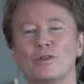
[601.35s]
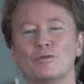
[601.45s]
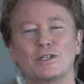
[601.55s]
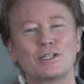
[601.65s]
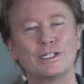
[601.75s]
There
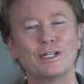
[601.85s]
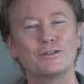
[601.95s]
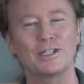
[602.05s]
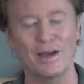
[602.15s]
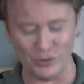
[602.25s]
was this little
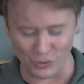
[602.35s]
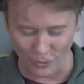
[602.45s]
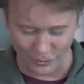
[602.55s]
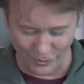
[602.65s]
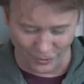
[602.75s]

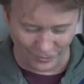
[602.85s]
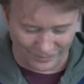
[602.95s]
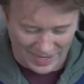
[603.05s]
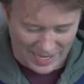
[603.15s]
7-year-old girl,